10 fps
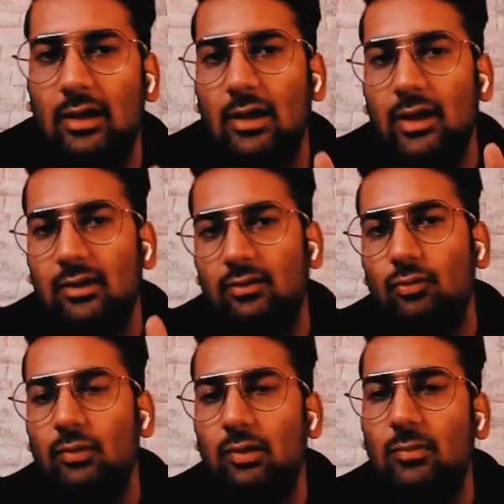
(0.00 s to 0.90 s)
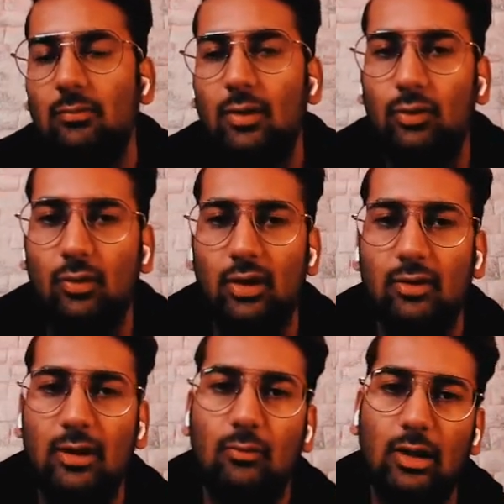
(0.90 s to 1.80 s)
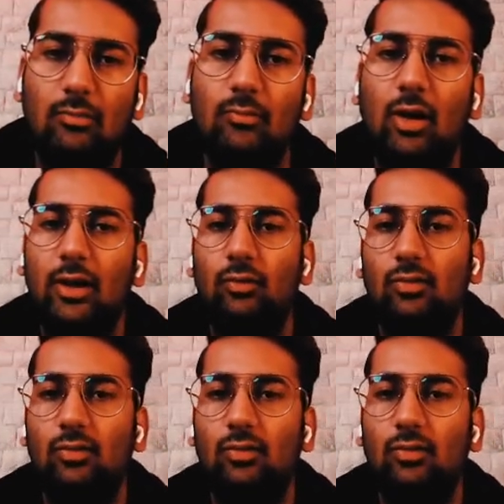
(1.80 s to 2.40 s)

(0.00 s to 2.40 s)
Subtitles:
I guess you will be able to understand what I am trying to